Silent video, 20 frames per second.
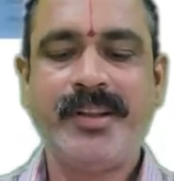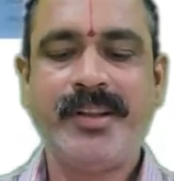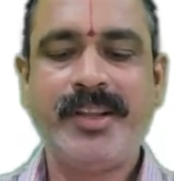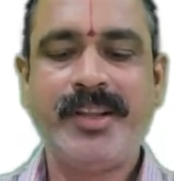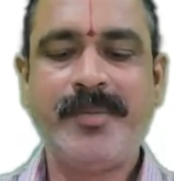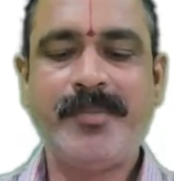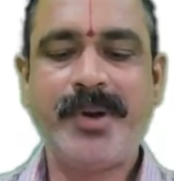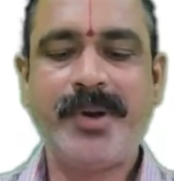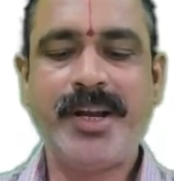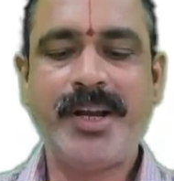
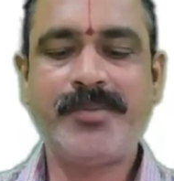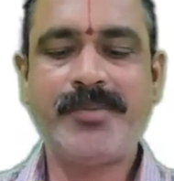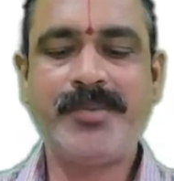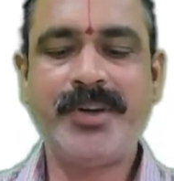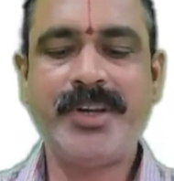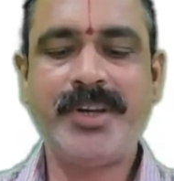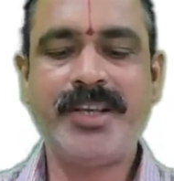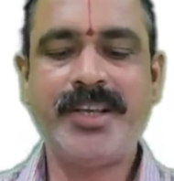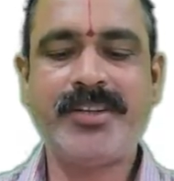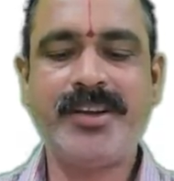The
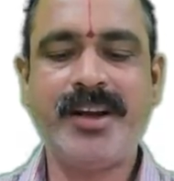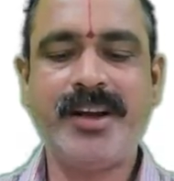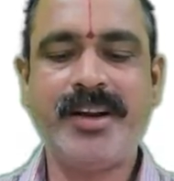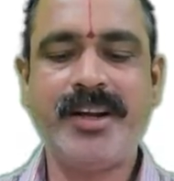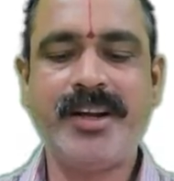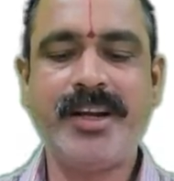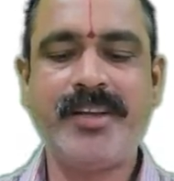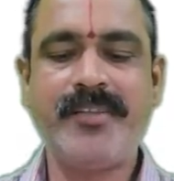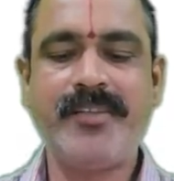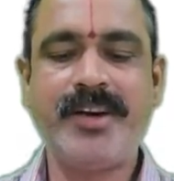passbook is
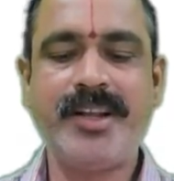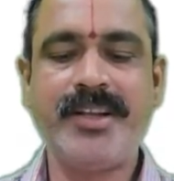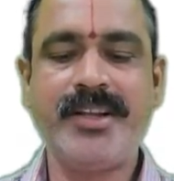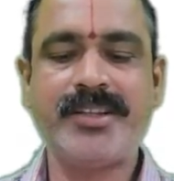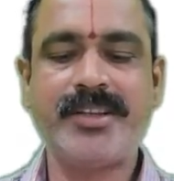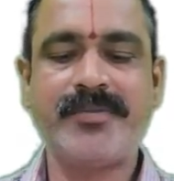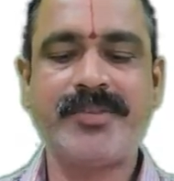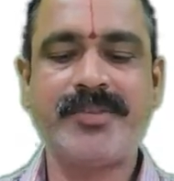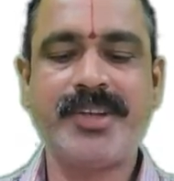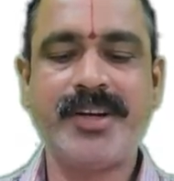not an
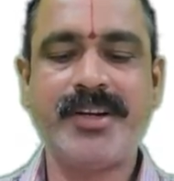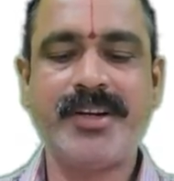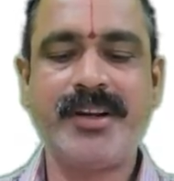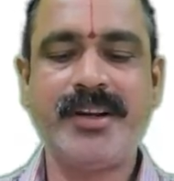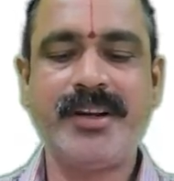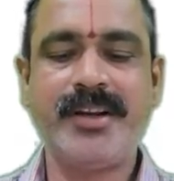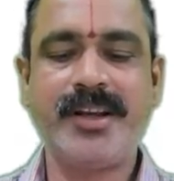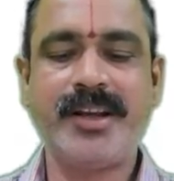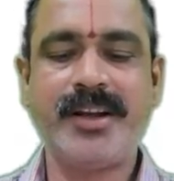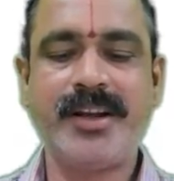evidence of
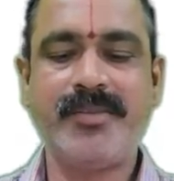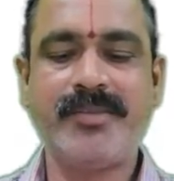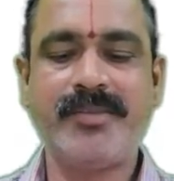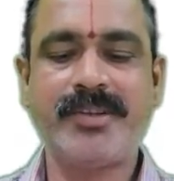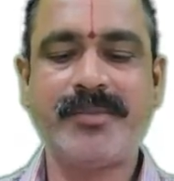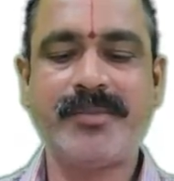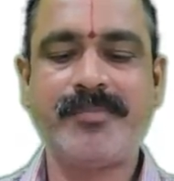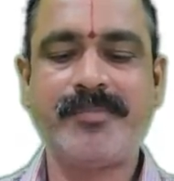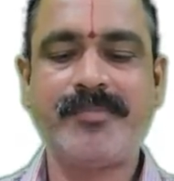settled account